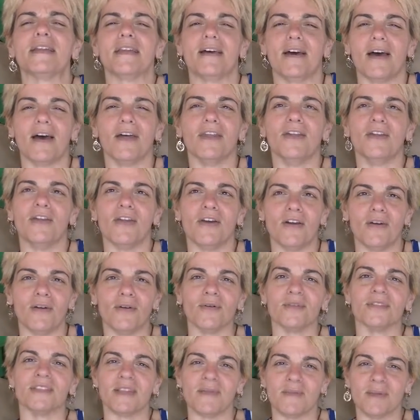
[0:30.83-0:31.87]

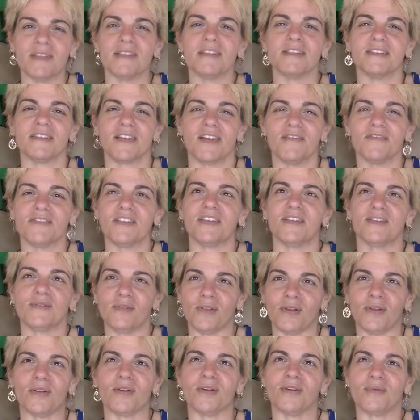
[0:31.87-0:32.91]
unknow some of the stuff that you
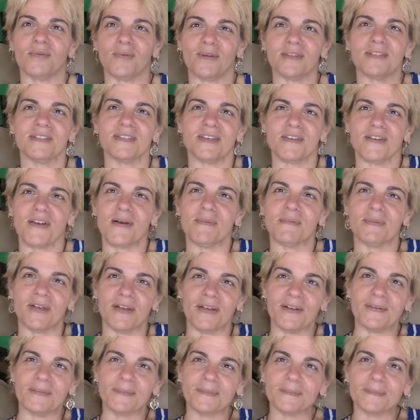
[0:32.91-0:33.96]
learn once you come here.